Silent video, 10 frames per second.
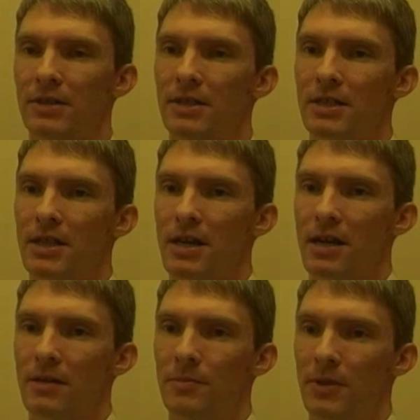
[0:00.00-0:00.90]
out,
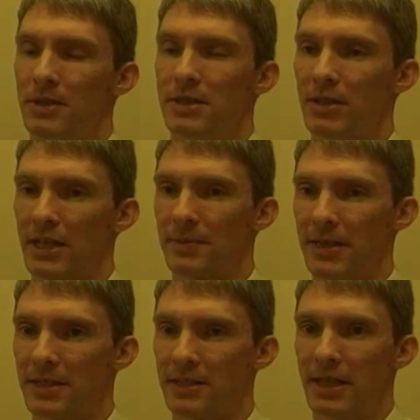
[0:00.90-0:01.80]
but still
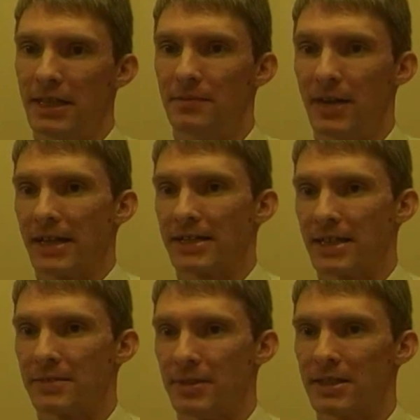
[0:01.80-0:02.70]
expecting to get it back
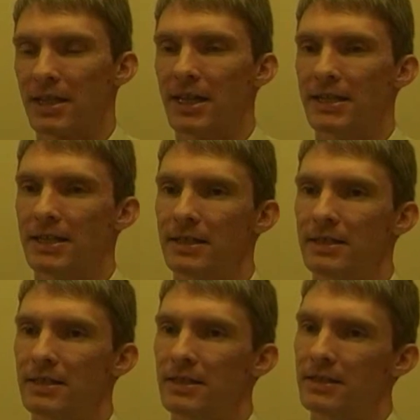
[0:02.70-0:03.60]
6 months
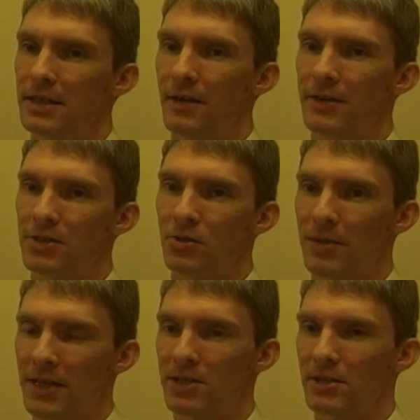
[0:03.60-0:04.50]
later, now
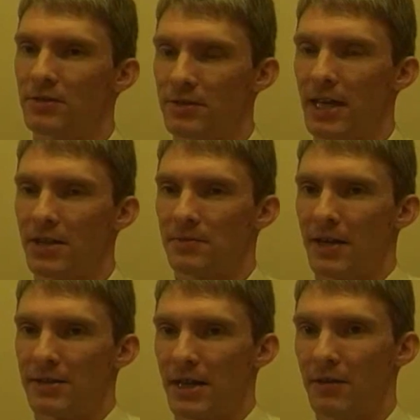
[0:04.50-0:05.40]
you're paying
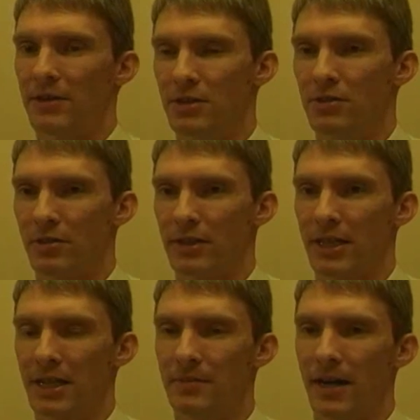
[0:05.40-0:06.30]
£200,000 out and you're not
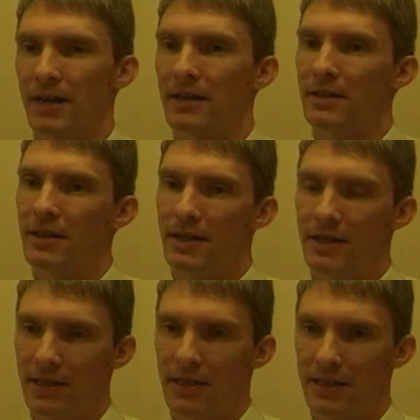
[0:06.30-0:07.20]
going to get it back.
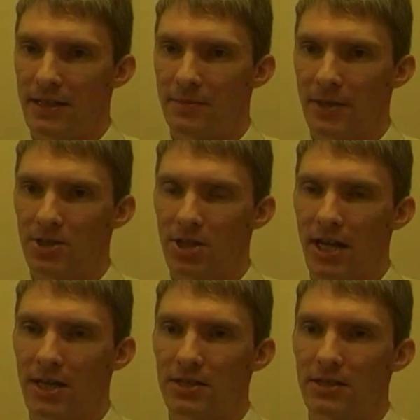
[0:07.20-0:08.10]
It is a big
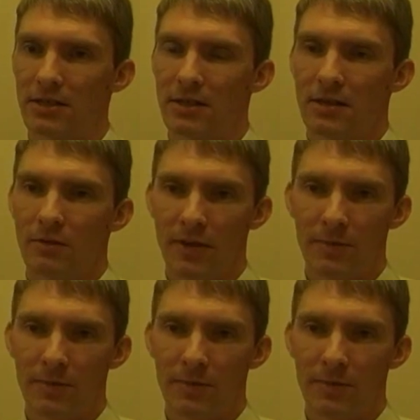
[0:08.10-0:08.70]
change.